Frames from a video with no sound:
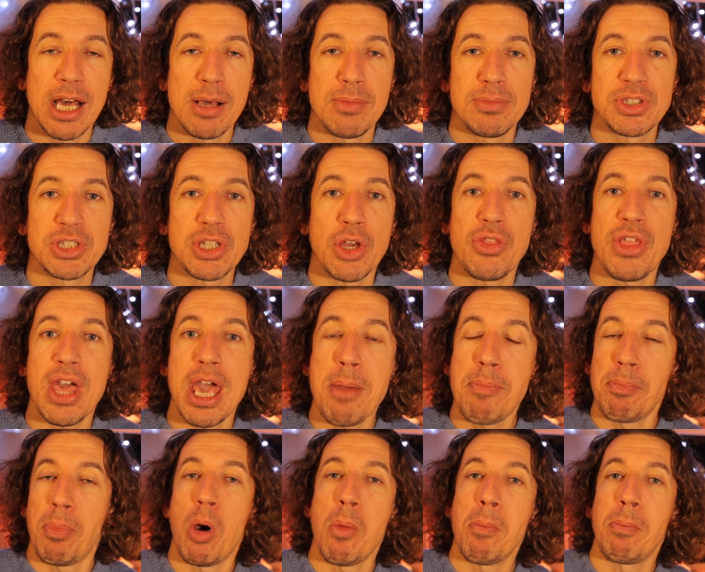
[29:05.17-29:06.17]
So they're
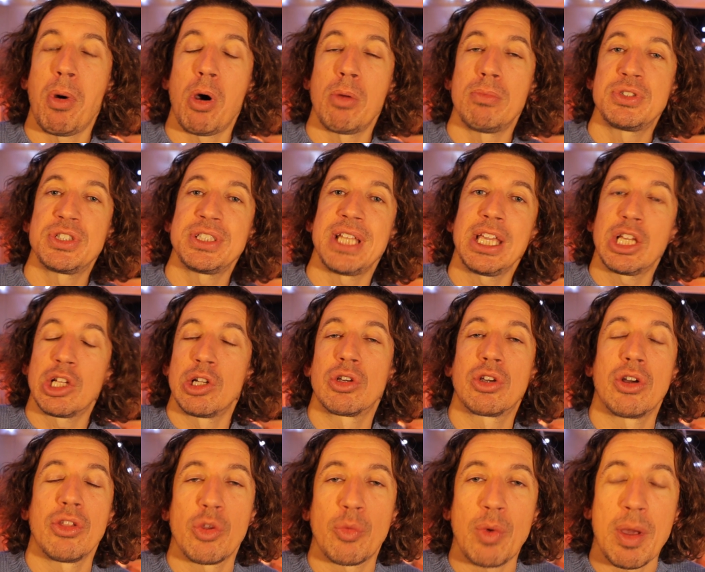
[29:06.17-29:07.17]
Pompoms. Take a look
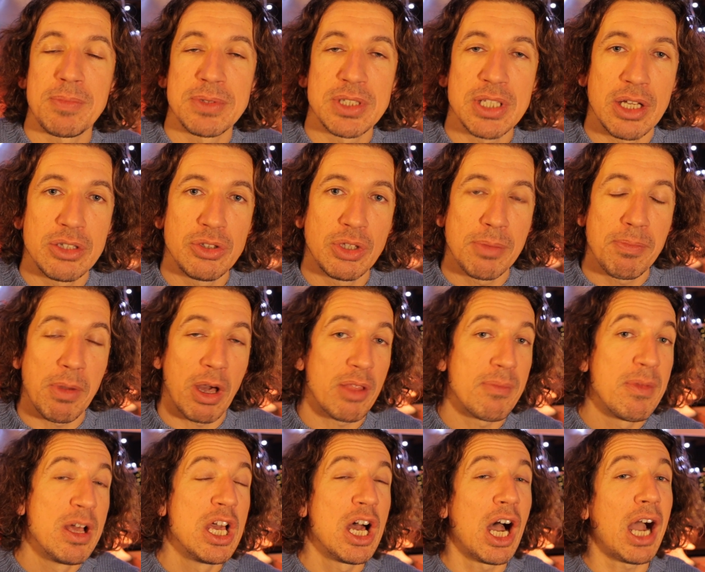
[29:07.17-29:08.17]
on the website, you can buy them.